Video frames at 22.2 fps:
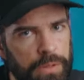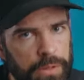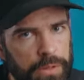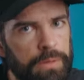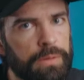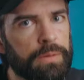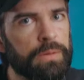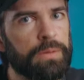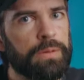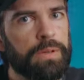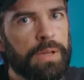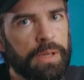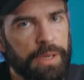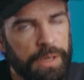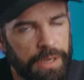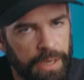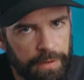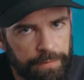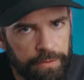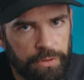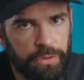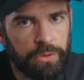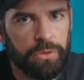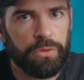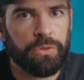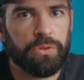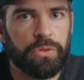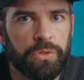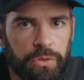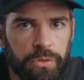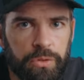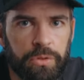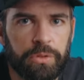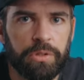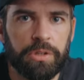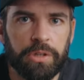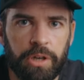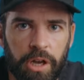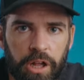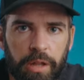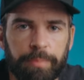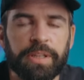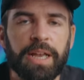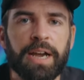hmm, I have to, to
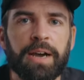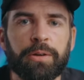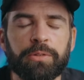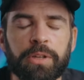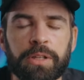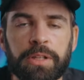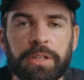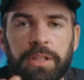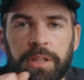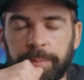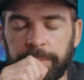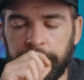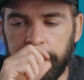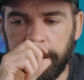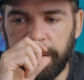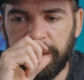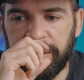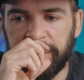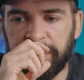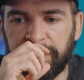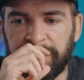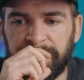calm down a little bit.